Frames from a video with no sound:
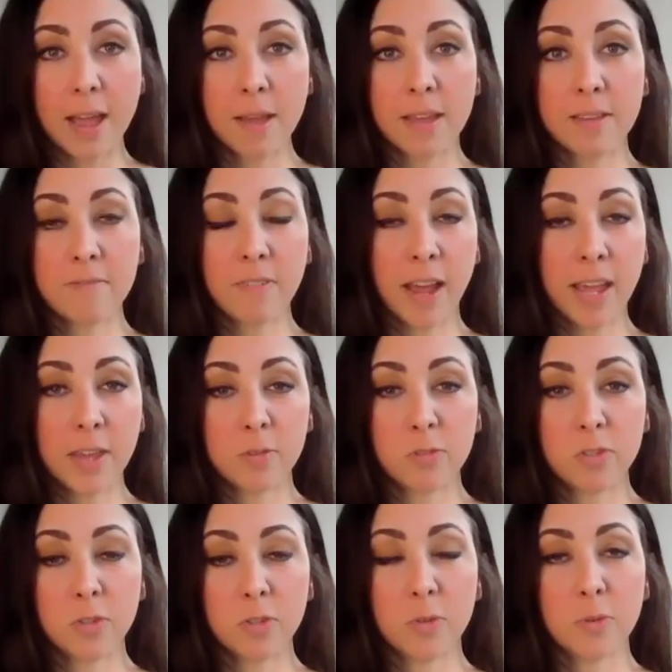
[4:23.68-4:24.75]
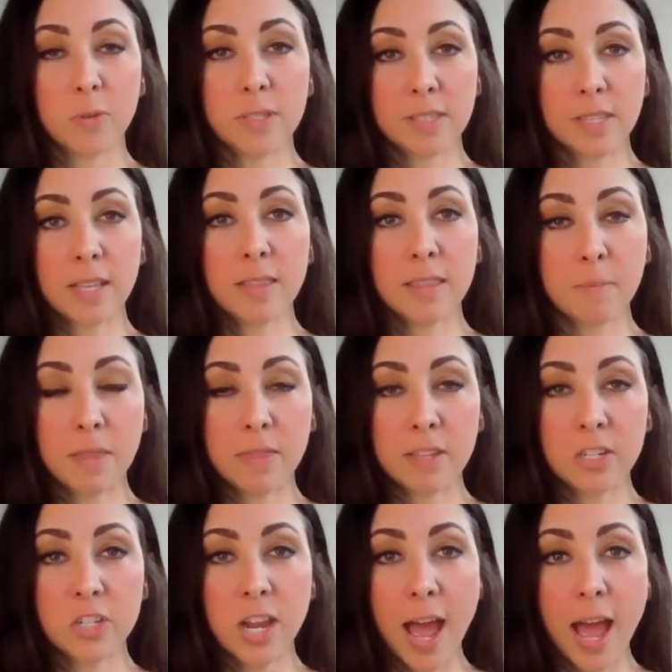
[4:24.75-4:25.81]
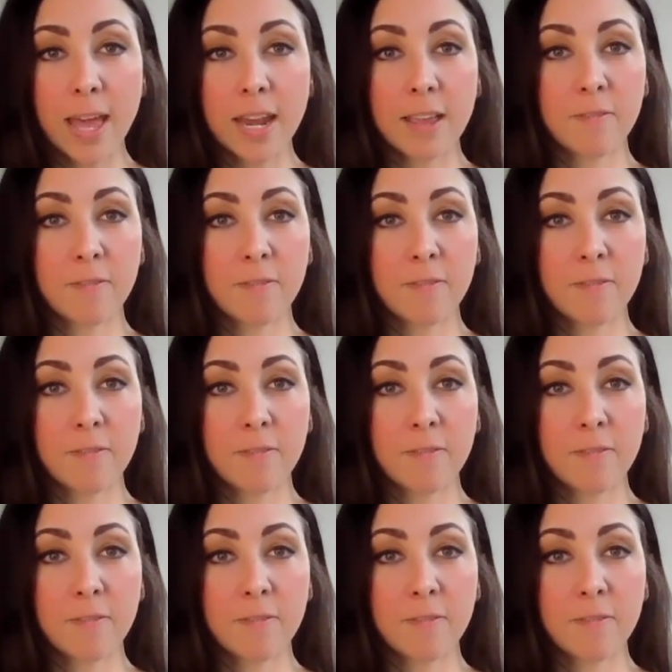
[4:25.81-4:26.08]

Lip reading: I invite you to send them in the chat.